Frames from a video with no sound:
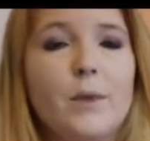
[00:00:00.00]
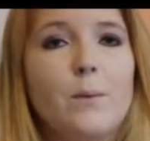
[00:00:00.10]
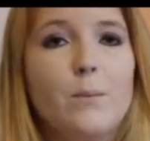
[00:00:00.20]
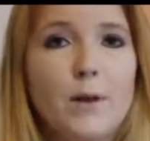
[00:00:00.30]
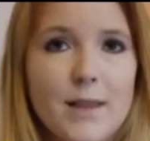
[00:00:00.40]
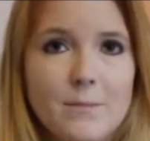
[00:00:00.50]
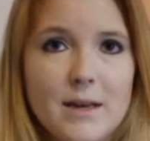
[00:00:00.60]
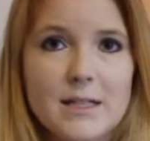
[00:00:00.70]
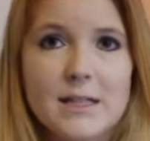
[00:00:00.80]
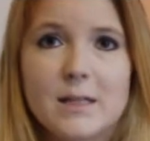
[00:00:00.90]
What that
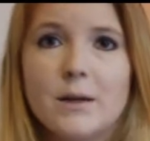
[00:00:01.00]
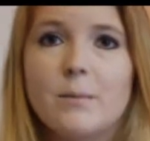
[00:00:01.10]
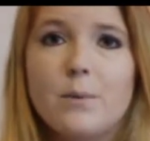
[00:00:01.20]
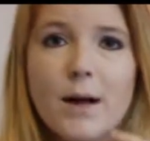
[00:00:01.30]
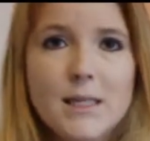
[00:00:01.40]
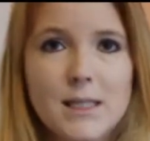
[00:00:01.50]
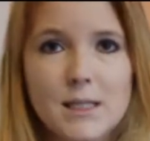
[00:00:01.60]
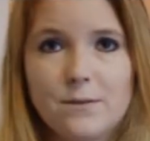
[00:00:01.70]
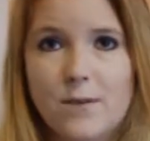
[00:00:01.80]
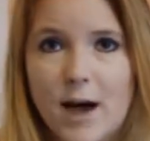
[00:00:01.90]
means is it compresses
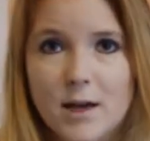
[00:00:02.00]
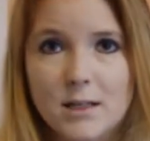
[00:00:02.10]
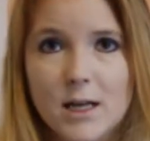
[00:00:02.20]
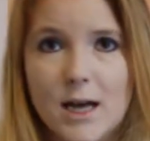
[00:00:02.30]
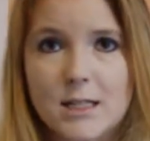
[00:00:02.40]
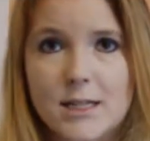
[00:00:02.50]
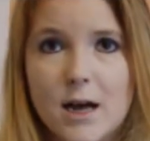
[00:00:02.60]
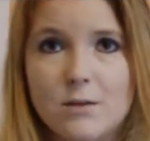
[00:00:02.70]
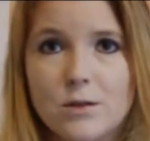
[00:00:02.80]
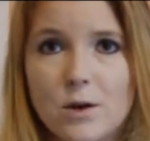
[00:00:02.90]
the file size
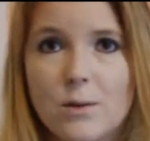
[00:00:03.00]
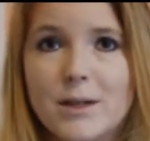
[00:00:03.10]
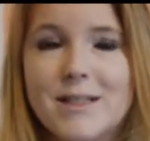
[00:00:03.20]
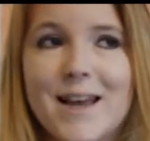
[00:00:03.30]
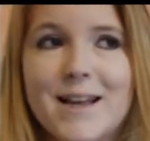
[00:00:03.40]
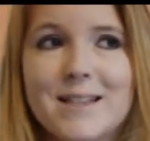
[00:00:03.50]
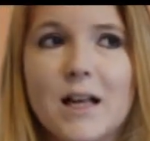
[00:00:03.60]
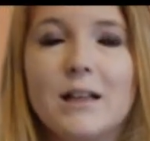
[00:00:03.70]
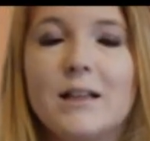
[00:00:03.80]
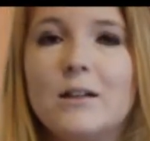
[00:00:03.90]
down, so it takes
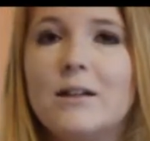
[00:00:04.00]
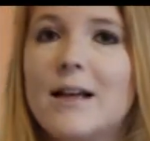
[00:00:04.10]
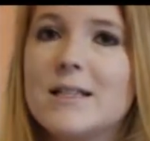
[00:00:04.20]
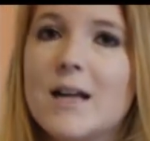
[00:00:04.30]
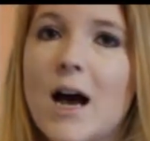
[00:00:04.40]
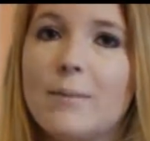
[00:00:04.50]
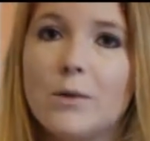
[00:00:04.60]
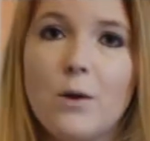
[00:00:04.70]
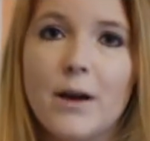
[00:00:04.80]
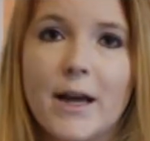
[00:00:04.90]
a little less time
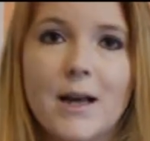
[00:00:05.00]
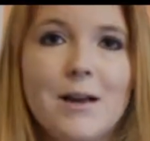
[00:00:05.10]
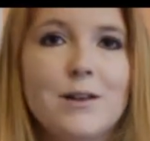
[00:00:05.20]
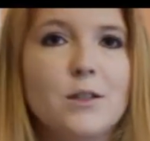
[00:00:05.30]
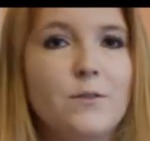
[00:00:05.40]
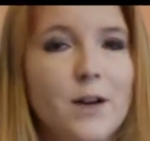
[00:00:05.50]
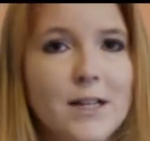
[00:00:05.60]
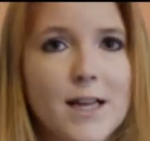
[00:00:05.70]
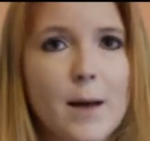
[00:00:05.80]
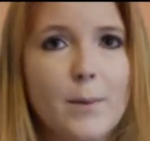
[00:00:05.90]
loading. So for
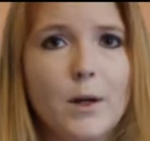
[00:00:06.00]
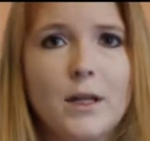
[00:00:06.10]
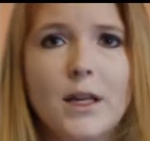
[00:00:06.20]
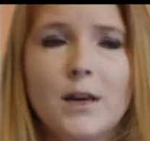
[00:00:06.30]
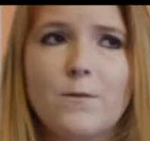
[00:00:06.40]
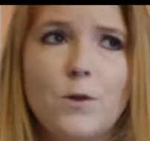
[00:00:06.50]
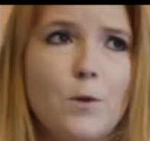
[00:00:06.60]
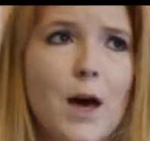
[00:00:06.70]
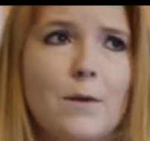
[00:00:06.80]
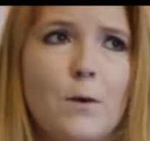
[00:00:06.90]
example, if you
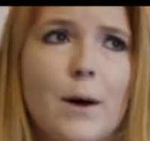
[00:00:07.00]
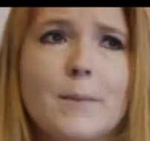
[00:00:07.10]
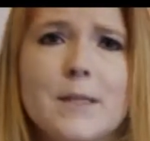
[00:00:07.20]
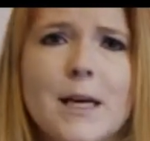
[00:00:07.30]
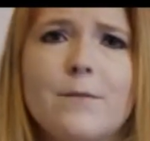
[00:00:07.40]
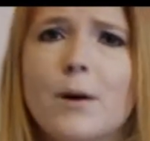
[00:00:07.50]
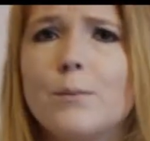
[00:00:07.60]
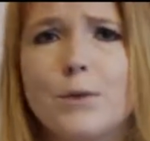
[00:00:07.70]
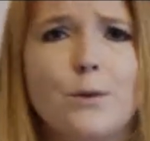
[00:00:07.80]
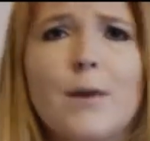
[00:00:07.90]
have a website
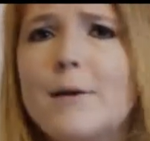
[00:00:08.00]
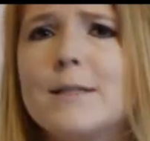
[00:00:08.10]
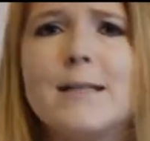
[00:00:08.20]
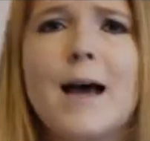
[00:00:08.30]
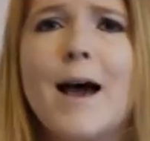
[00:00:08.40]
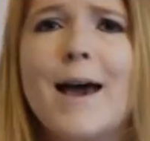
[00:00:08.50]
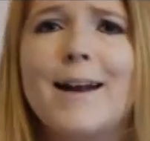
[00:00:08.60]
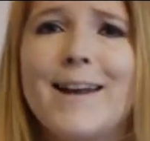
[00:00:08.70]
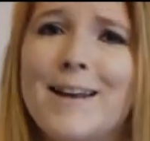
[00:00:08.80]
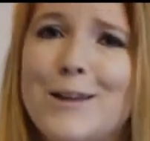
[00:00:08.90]
from
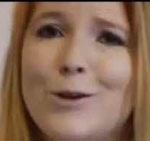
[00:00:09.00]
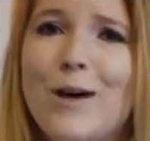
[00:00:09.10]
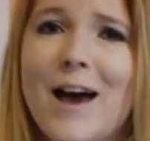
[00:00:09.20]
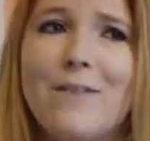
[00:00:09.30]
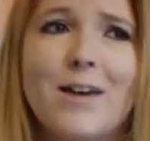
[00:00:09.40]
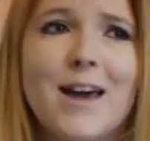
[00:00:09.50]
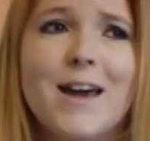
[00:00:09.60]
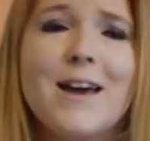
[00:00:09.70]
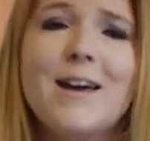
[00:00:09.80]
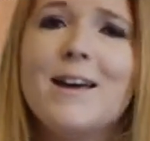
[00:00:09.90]
2009 and you have
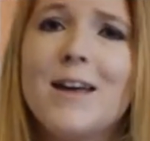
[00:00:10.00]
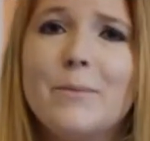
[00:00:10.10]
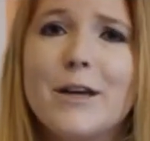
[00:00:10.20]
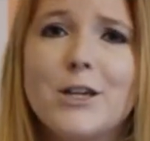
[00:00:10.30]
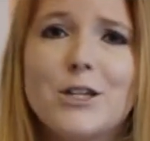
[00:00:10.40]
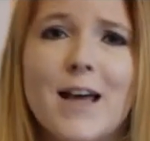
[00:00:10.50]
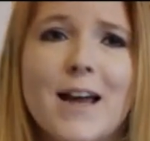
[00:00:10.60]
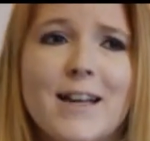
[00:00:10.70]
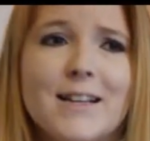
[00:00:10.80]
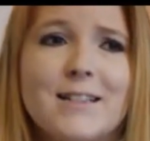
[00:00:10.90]
a image
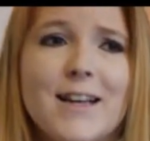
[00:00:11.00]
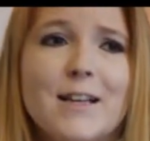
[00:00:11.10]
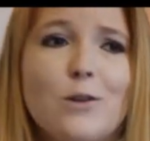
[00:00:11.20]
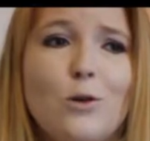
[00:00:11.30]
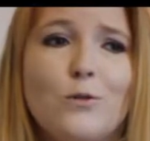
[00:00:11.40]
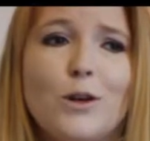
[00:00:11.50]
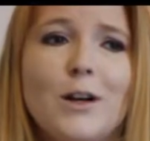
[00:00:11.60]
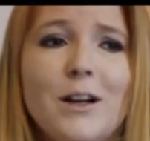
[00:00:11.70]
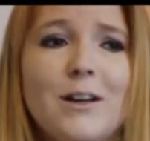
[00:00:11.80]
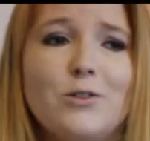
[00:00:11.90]
that it takes over
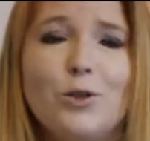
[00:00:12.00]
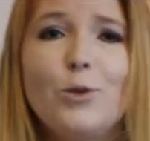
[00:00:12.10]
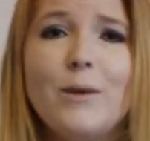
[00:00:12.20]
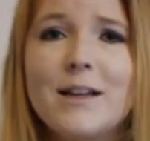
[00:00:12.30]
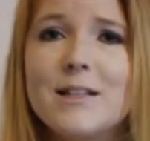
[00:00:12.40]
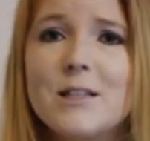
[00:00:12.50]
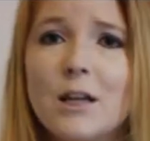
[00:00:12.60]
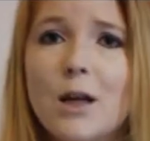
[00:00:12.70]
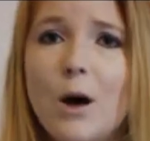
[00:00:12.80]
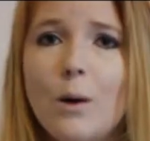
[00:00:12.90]
2 minutes to
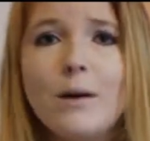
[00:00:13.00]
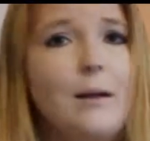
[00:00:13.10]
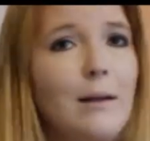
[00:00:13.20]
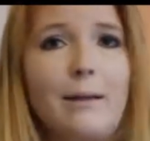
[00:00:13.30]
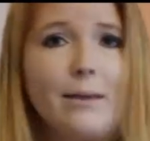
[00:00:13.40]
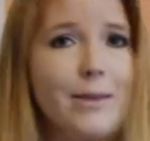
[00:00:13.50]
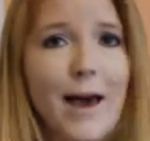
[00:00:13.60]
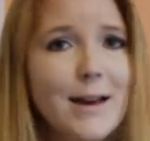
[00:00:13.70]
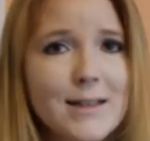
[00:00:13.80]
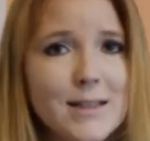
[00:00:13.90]
load,
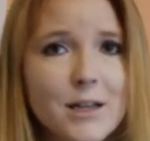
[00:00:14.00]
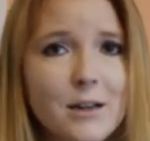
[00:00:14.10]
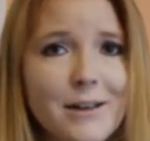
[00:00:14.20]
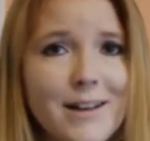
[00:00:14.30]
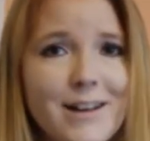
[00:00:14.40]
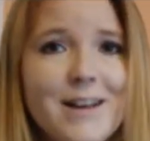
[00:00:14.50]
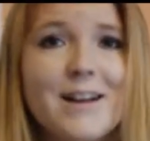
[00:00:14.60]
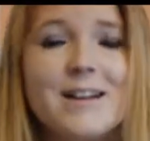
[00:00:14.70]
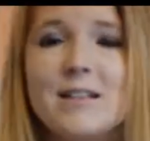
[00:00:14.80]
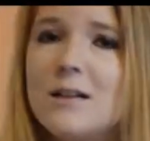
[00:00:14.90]
that isn't good,
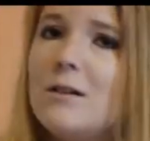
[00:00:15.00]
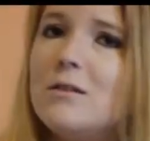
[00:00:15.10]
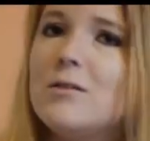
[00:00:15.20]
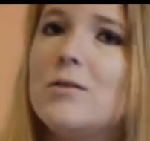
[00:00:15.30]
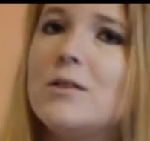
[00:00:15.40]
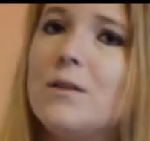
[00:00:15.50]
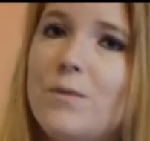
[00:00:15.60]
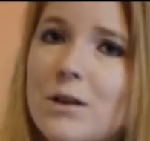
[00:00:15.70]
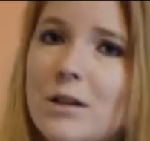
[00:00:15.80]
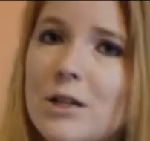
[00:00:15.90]
because that also
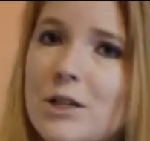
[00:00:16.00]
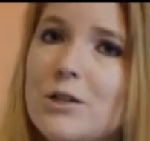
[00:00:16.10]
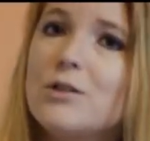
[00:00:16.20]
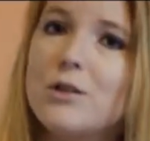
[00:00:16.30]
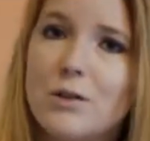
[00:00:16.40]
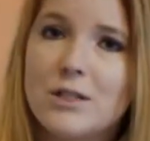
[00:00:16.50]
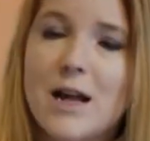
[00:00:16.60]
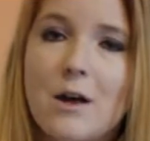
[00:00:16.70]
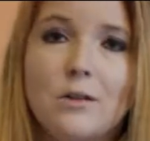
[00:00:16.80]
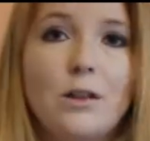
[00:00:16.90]
severely slows
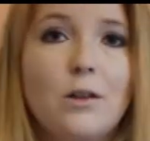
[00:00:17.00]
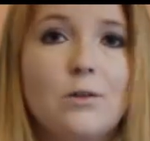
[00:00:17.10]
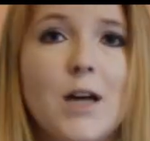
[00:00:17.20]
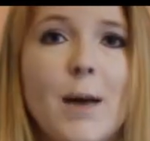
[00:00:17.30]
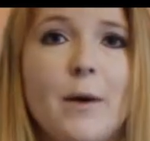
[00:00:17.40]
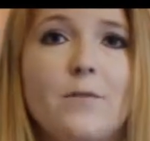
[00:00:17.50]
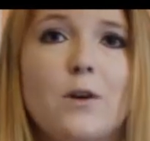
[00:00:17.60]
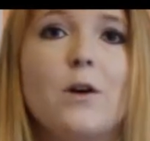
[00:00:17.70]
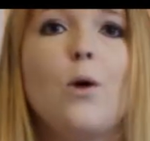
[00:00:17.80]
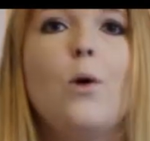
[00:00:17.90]
down the load time of
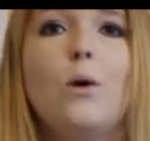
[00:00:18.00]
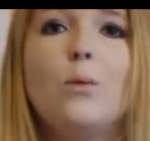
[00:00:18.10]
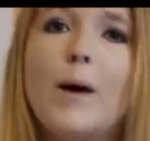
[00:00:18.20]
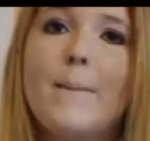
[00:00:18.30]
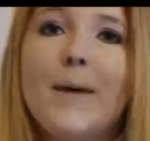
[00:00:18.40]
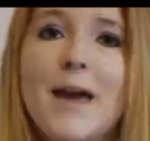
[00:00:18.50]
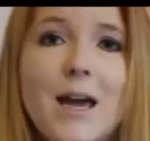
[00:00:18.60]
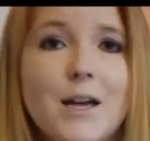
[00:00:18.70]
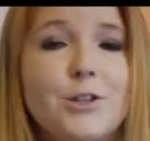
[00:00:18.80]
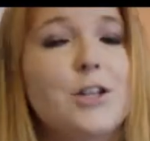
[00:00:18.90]
your whole web
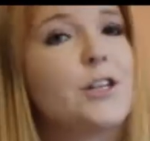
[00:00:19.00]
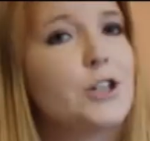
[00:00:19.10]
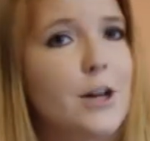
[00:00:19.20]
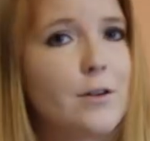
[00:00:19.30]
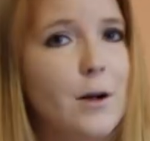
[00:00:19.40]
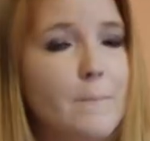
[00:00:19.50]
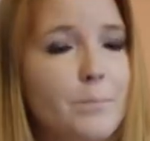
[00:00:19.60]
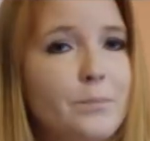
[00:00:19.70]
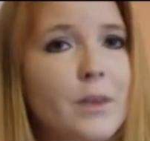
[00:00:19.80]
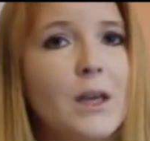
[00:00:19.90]
page in general.
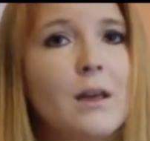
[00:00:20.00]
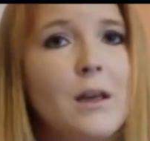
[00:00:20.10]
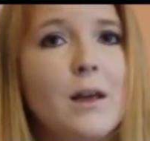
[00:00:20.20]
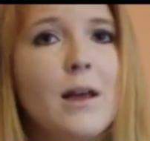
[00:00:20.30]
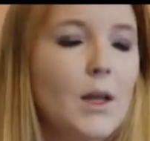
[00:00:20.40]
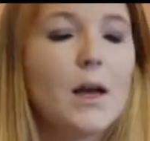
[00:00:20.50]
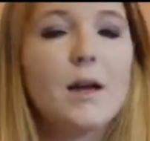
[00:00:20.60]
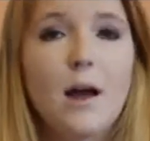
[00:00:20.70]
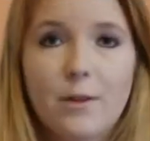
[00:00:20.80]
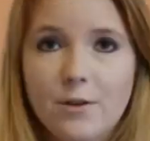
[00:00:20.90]

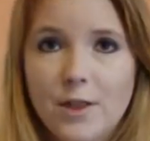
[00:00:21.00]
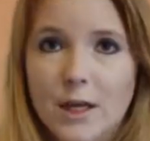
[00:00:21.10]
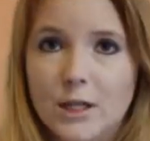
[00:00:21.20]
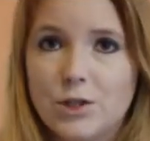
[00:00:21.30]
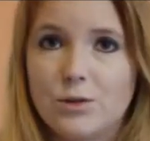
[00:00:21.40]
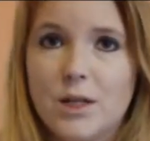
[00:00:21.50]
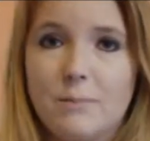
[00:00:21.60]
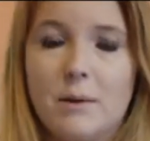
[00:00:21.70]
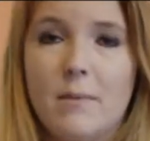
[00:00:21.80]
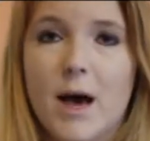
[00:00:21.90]
Another thing to keep
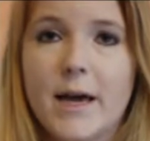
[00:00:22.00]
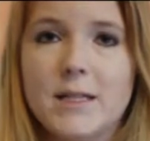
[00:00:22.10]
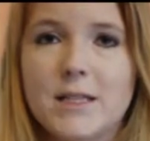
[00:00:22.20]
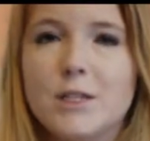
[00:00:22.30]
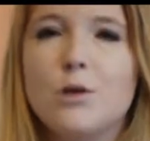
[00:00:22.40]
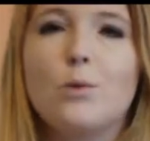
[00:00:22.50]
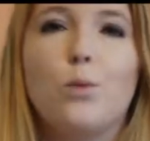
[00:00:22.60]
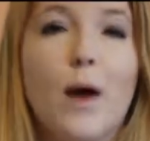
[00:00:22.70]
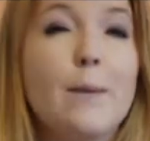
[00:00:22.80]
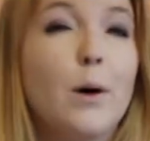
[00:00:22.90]
in mind is your
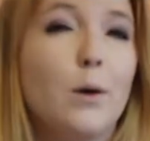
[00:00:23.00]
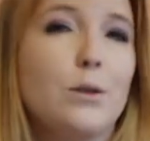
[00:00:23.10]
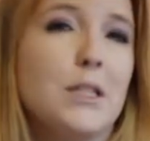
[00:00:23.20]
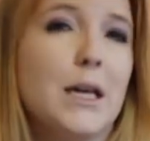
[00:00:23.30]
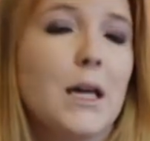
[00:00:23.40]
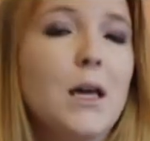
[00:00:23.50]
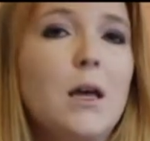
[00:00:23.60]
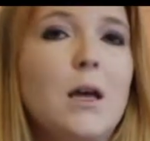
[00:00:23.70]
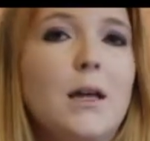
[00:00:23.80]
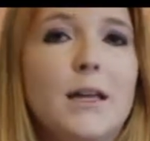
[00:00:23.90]
web hosting.
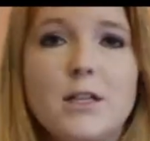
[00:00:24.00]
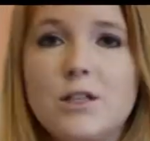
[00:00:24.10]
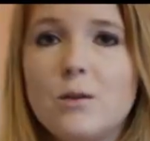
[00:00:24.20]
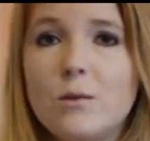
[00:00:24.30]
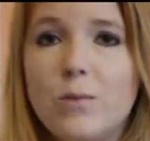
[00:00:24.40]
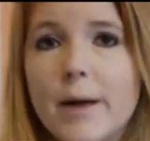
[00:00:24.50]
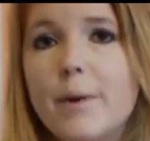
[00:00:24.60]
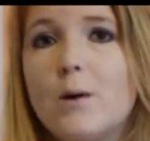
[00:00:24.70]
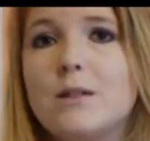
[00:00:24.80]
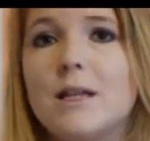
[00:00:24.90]
Is your web
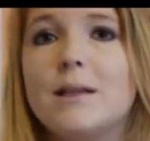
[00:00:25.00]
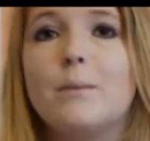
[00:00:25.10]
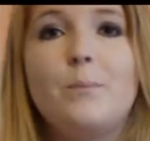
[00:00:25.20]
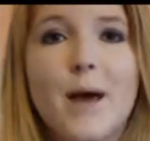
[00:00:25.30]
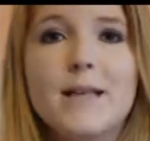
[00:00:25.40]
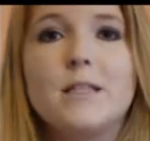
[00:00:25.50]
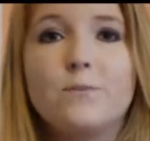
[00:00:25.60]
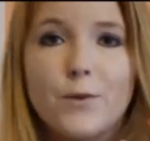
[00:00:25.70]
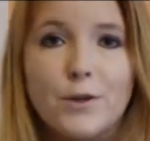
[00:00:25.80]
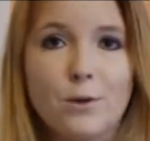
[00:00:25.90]
hosting the best
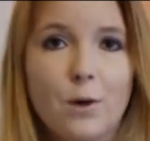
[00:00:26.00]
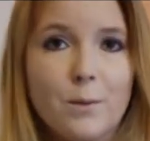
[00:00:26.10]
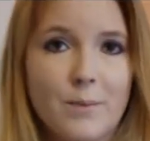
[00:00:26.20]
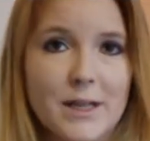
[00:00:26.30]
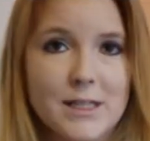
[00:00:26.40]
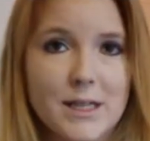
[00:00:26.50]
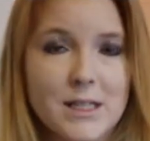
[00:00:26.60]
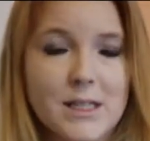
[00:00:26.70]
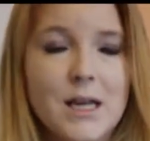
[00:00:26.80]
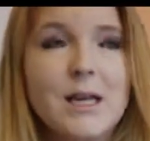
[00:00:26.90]
for your business?